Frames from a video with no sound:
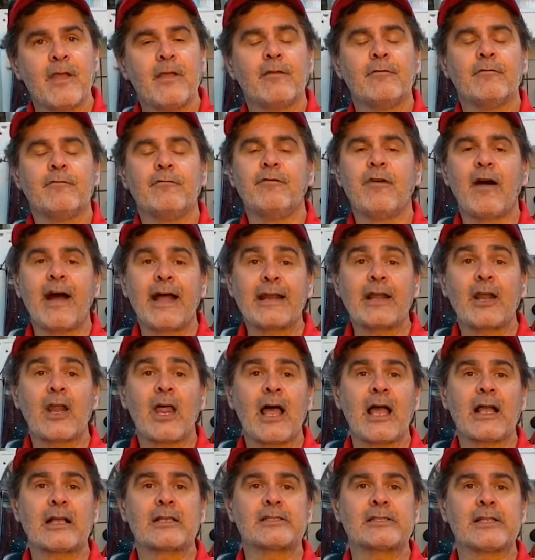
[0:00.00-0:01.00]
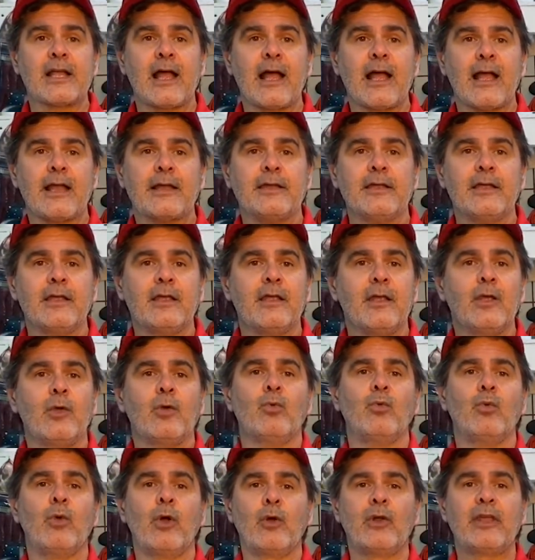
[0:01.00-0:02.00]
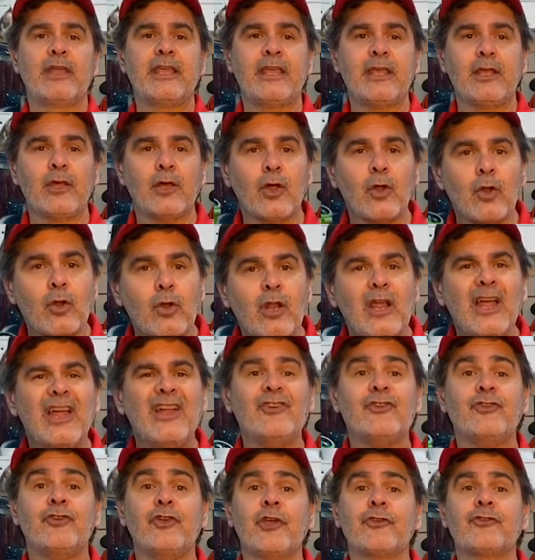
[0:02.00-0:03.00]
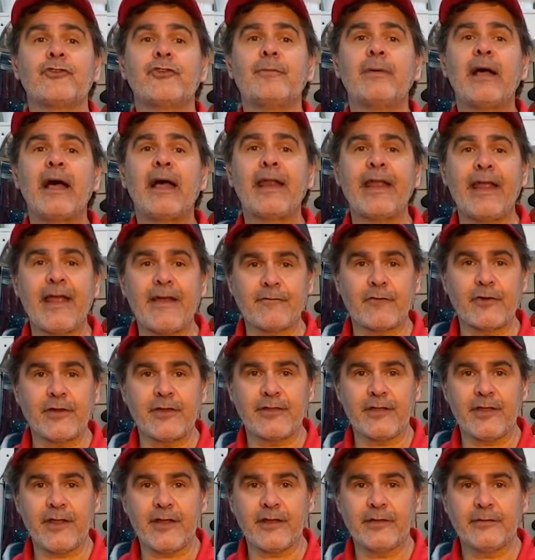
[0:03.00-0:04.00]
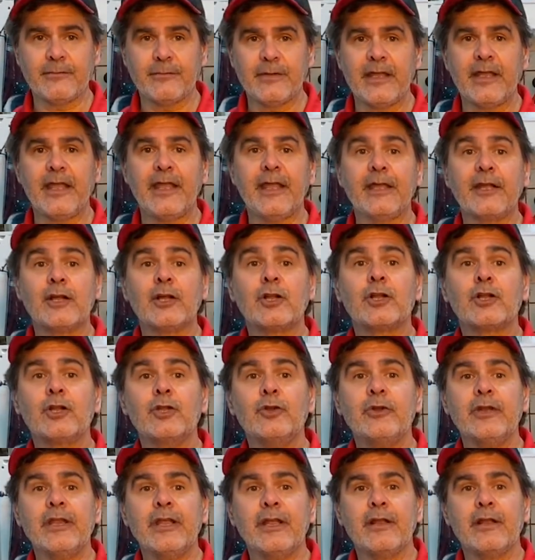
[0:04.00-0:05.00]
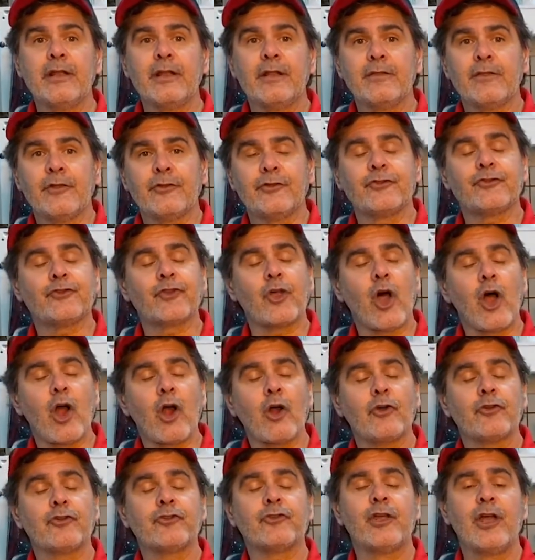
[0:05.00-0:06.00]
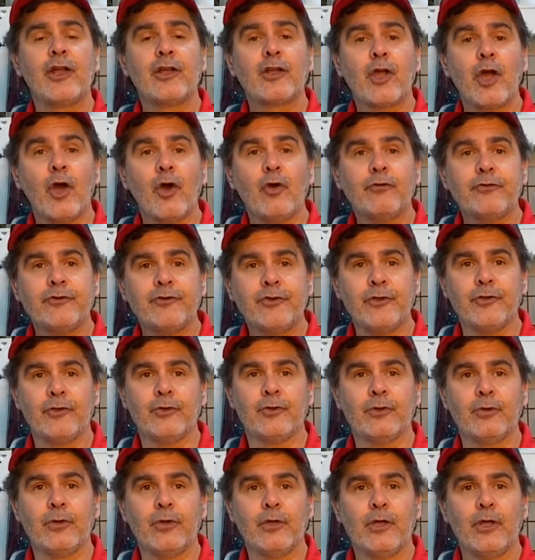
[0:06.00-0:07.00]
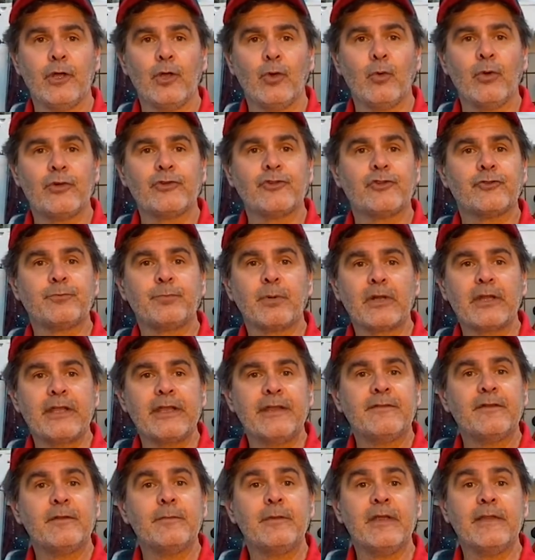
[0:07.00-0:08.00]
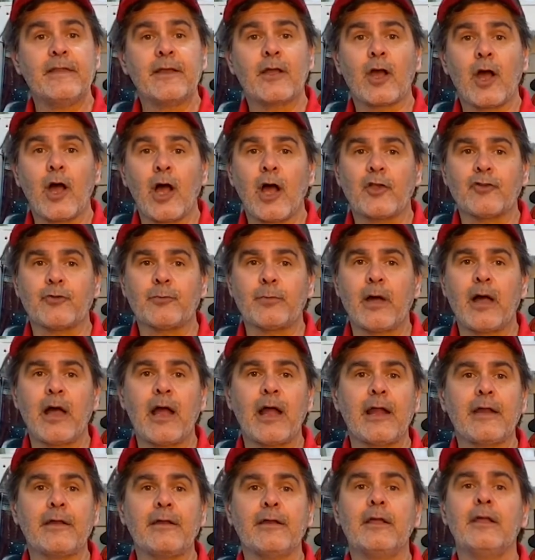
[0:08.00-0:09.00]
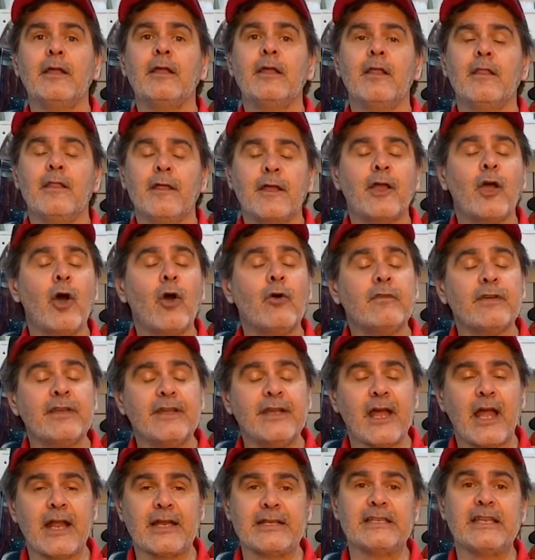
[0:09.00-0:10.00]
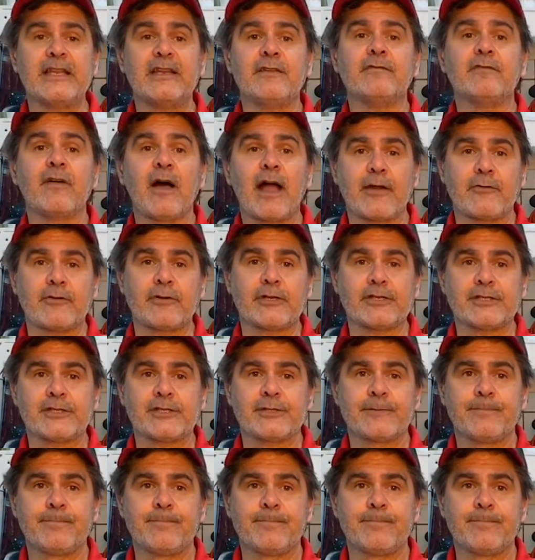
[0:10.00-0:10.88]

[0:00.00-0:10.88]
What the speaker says: Vital Oxide will kill just about everything, including the SARS-CoV-2, which is believed to be the cause behind the COVID-19 virus.